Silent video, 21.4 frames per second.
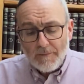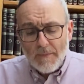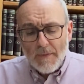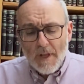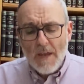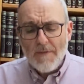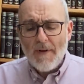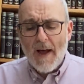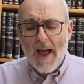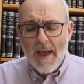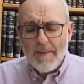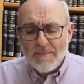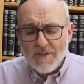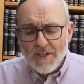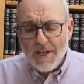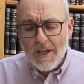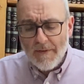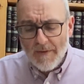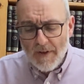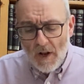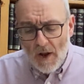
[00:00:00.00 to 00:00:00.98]
If I am to
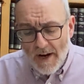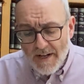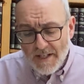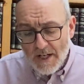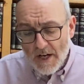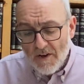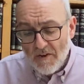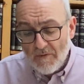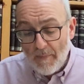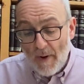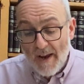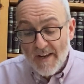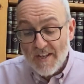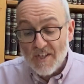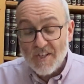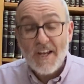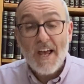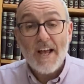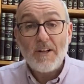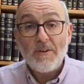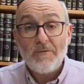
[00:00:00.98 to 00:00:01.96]
give an idea of
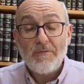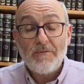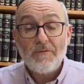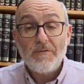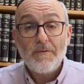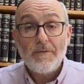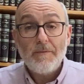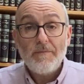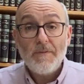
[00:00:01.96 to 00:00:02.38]
myself,